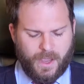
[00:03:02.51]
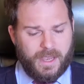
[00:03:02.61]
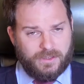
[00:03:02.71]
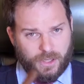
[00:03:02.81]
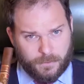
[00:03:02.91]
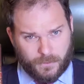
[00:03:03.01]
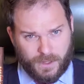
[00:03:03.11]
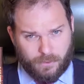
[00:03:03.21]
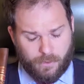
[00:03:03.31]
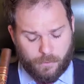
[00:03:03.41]
In terms of
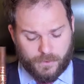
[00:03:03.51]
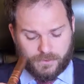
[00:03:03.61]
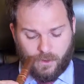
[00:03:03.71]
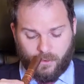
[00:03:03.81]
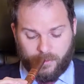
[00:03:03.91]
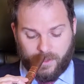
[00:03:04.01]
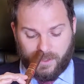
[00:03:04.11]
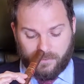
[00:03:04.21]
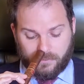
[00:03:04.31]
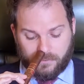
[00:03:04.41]
the aromas on
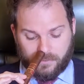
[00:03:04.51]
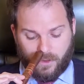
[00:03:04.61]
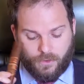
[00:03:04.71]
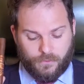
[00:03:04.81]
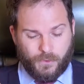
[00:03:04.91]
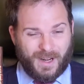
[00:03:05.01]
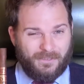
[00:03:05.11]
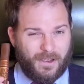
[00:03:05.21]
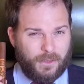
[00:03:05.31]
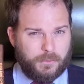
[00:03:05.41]
the foot,
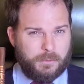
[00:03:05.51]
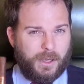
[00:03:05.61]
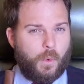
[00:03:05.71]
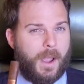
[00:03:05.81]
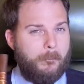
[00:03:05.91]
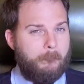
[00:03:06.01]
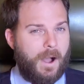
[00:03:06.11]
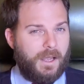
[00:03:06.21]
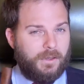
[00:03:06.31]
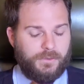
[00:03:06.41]
I found them to be quite
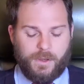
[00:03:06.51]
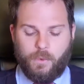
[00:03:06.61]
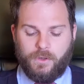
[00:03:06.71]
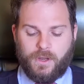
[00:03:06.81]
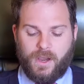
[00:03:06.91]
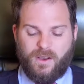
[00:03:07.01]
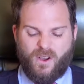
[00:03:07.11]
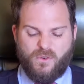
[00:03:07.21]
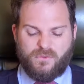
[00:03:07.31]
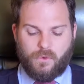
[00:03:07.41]
mild. They weren't
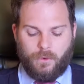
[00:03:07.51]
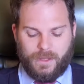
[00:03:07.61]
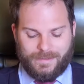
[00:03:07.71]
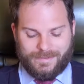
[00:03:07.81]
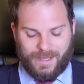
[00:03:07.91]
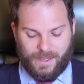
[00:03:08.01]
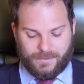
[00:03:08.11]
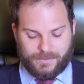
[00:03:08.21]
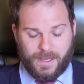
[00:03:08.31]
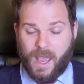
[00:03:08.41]
overall
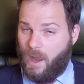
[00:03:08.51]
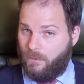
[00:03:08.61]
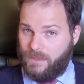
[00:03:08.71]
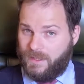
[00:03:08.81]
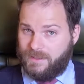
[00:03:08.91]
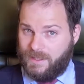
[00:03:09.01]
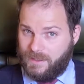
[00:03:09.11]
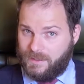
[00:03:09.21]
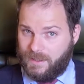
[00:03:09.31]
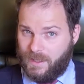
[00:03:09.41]
intense. However, they
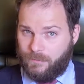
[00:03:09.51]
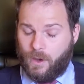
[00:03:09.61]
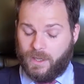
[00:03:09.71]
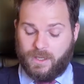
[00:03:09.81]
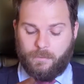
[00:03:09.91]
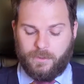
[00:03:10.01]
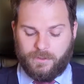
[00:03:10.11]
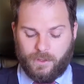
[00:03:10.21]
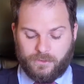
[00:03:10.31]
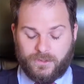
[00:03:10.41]
did deliver a couple
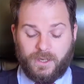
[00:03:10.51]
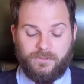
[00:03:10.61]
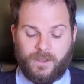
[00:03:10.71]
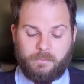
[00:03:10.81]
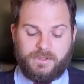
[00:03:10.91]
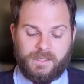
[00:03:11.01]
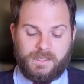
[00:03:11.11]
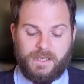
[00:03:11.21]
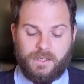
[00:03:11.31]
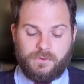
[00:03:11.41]
of notes that I found
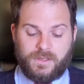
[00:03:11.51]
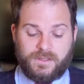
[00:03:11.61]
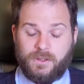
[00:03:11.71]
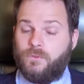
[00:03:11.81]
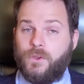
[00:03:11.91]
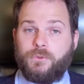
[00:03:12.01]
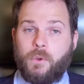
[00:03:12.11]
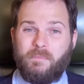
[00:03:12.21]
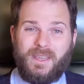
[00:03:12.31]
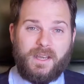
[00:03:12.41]
particularly interesting. The first
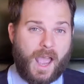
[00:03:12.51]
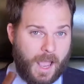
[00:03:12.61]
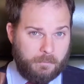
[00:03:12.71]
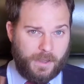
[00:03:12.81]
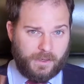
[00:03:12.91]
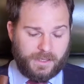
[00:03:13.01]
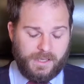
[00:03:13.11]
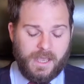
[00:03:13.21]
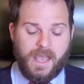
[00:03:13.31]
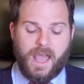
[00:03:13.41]
one being
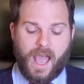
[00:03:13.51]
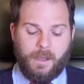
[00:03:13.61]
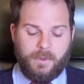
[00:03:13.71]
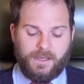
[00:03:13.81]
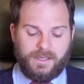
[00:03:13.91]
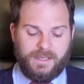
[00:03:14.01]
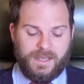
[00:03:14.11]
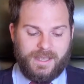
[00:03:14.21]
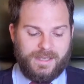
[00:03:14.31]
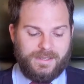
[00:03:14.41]
ambergris.
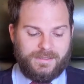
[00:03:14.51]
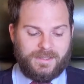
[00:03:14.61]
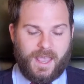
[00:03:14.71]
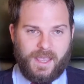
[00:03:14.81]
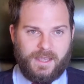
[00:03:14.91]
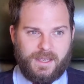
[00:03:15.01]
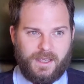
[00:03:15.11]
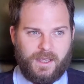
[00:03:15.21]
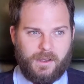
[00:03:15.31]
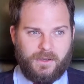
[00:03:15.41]
Ambergris is
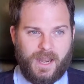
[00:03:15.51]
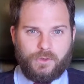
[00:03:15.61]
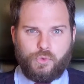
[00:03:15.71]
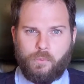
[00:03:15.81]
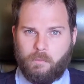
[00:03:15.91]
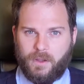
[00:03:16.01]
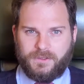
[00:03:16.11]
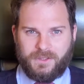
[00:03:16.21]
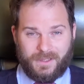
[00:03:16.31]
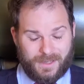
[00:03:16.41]
a natural
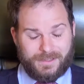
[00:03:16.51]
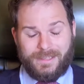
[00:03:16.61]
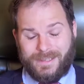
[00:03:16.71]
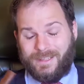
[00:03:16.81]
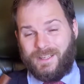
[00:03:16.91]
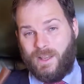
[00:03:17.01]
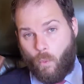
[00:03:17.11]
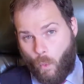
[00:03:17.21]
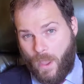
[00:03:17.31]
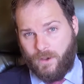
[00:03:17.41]
musk. It's actually technically
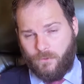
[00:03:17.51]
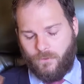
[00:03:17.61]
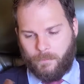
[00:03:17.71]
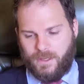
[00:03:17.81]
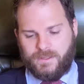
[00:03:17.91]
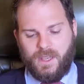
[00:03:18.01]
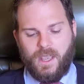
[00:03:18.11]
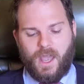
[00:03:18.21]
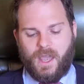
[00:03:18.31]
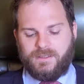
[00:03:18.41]
whale vomit
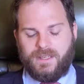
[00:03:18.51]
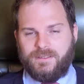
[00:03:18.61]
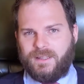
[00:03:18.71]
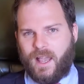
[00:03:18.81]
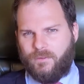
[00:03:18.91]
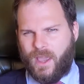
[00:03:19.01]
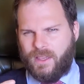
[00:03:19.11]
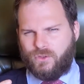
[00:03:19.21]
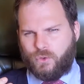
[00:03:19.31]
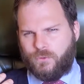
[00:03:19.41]
and tends to have
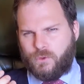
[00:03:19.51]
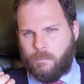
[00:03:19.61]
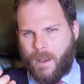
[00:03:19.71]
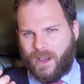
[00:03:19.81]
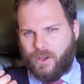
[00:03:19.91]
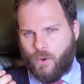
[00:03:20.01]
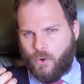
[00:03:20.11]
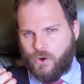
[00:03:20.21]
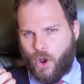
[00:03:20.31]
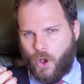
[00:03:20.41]
a sort of
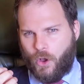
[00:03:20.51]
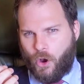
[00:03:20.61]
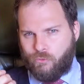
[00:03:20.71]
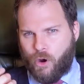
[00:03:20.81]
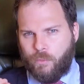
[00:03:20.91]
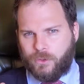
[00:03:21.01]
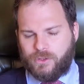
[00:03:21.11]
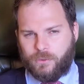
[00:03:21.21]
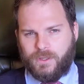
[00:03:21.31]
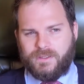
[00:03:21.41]
tobacco aroma
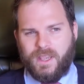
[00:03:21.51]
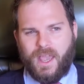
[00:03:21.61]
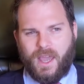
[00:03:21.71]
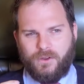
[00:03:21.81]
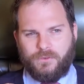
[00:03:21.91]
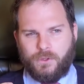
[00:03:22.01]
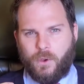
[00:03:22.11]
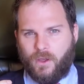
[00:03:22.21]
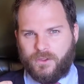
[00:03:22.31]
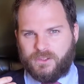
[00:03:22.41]
to it, and a
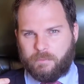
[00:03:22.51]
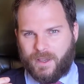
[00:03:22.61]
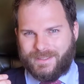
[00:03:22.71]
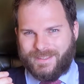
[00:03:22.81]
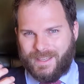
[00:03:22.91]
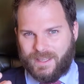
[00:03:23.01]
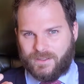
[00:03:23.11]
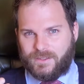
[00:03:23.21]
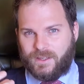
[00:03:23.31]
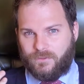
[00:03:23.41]
few other spicy
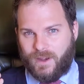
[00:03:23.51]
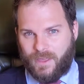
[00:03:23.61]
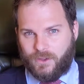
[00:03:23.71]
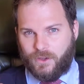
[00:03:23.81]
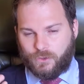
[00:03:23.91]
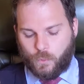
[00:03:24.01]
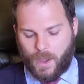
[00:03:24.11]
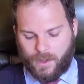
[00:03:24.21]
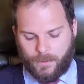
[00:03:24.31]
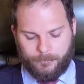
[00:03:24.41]
hints of leather as
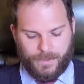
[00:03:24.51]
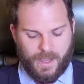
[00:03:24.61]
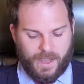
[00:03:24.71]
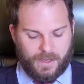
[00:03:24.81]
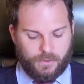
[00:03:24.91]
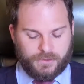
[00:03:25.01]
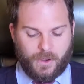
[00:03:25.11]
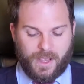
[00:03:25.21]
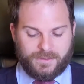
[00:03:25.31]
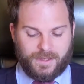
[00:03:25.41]
well. It
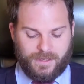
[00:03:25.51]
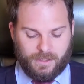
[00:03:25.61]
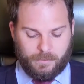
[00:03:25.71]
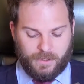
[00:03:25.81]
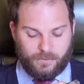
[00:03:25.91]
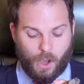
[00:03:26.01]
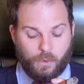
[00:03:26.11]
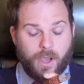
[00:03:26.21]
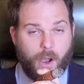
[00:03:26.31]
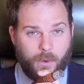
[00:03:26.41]
also has a little bit of
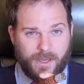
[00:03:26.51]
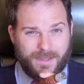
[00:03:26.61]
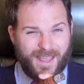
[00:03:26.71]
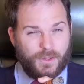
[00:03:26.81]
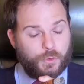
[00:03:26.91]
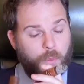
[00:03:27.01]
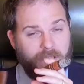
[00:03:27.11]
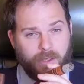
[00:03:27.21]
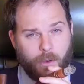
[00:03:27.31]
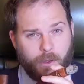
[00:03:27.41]
cocoa in there,
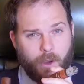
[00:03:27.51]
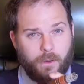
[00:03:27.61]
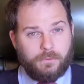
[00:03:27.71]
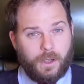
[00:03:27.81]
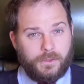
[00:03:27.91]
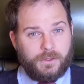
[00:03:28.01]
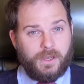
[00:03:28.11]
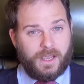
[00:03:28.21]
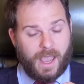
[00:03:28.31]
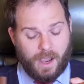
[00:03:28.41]
sweet cocoa rather than
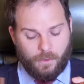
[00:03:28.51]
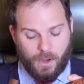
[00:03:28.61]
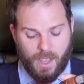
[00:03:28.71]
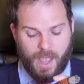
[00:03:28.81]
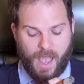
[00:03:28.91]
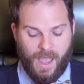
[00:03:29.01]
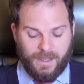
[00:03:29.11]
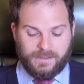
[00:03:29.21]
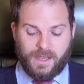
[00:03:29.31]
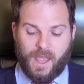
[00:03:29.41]
cacao,
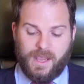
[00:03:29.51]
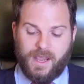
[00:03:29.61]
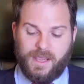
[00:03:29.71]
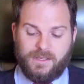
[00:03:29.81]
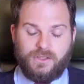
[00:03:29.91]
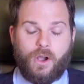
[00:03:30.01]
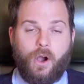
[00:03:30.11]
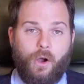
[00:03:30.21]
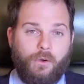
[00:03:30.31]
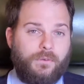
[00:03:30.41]
and a hint
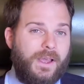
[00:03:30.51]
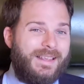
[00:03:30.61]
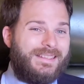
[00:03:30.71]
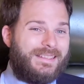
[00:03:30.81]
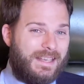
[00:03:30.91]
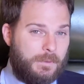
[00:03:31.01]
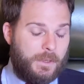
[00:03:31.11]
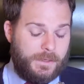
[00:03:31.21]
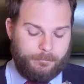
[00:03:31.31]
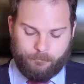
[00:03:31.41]
of
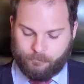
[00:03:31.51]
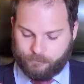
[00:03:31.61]
cinnamon.